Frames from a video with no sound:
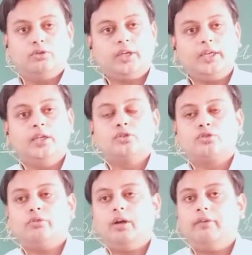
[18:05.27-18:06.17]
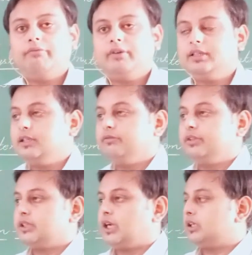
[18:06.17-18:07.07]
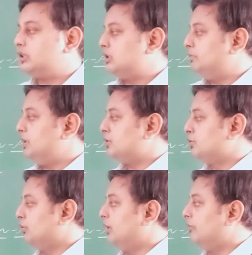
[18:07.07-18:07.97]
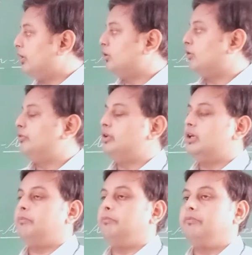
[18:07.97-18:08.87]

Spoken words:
Okay, so everything which are simply shown in front of you in a